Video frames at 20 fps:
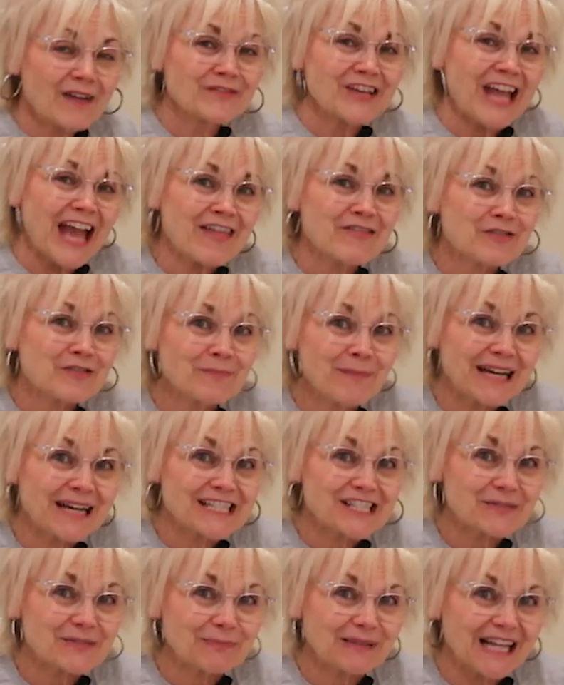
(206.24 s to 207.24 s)
I've gathered
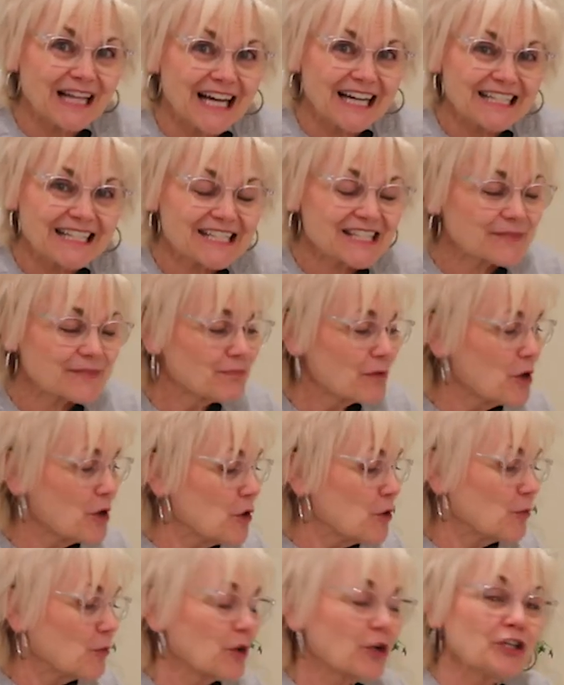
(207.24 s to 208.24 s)
my supplies.
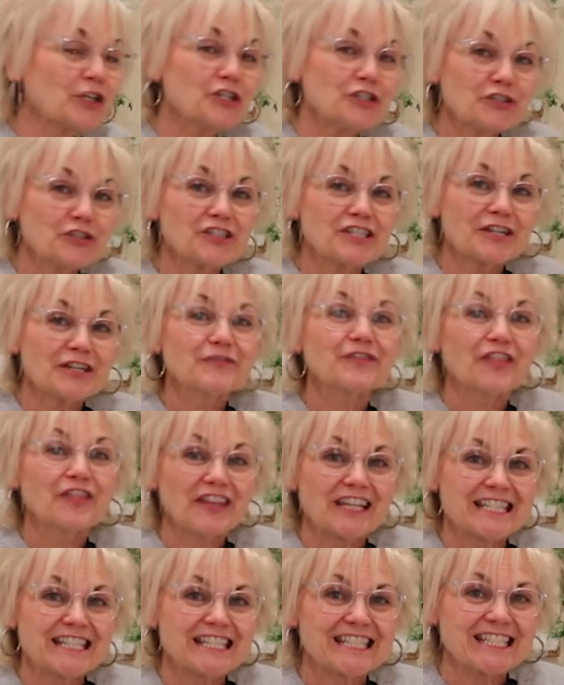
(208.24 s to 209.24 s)
We're going to do several
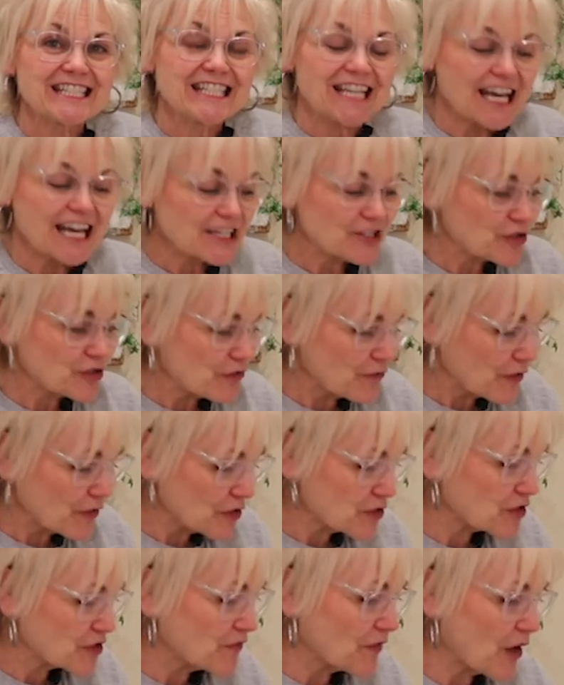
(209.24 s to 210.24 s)
things today. So
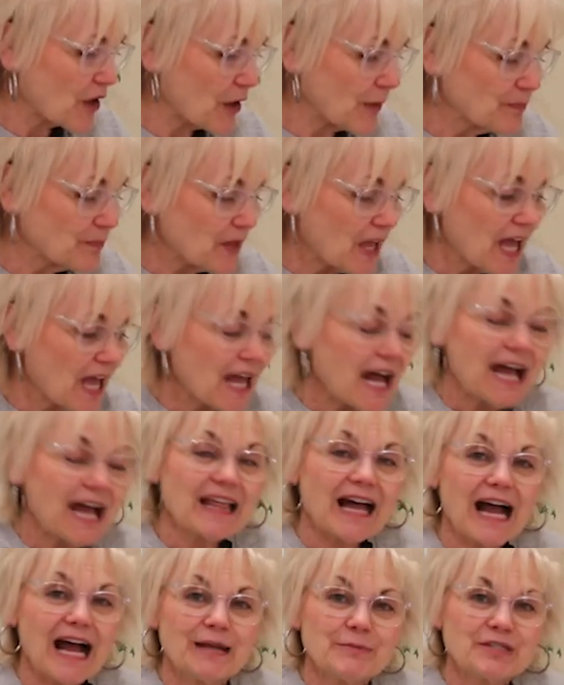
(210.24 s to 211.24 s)
first of all,
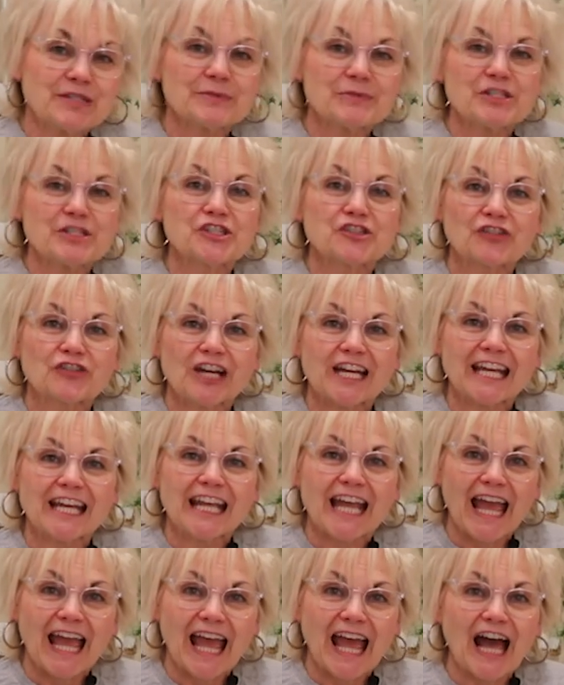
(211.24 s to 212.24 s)
I'm
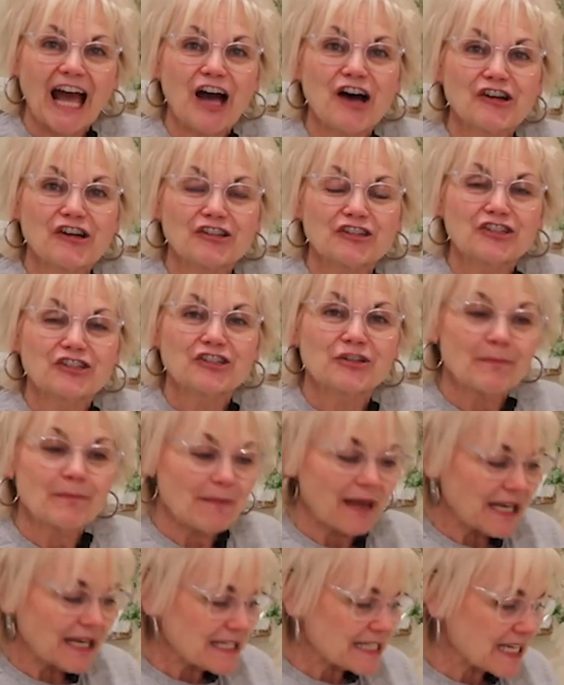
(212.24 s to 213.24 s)
demonstrating how to
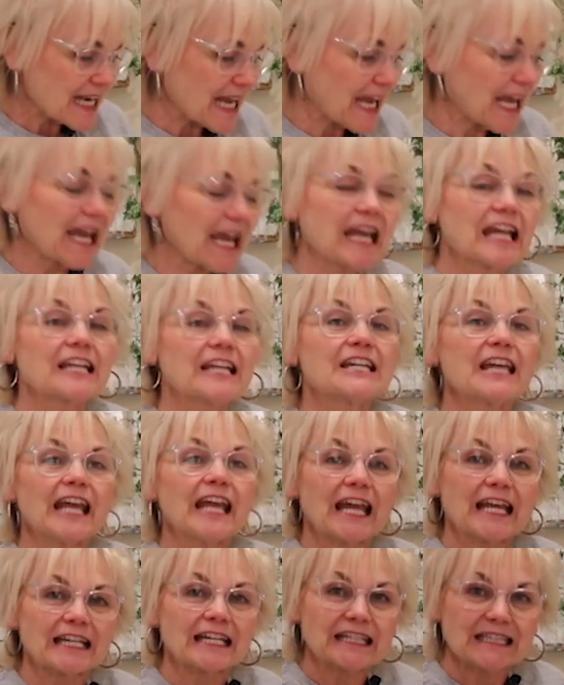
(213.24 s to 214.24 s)
maintain
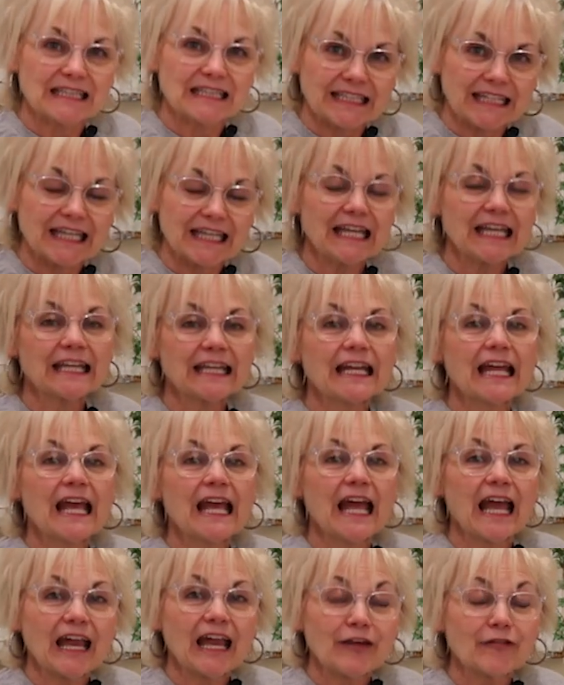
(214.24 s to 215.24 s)
and clean
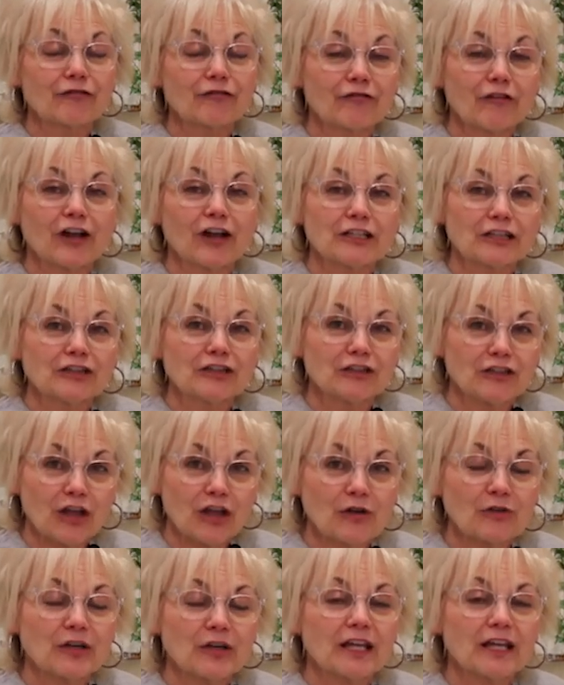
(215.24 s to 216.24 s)
a
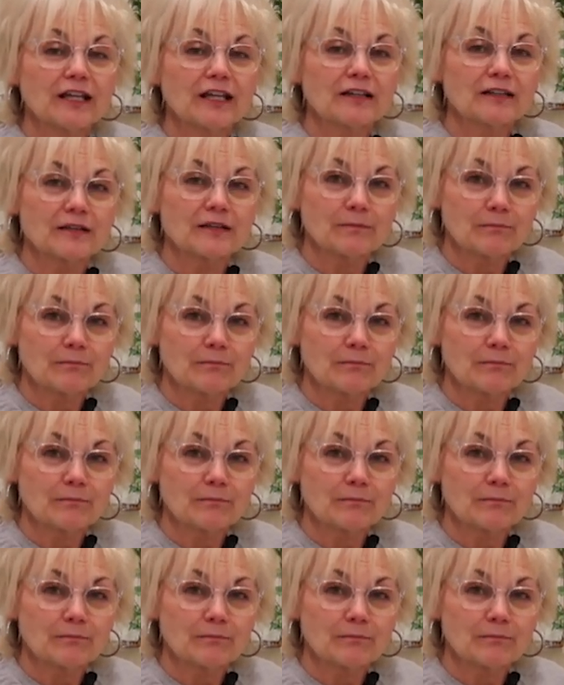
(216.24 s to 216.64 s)
front-loading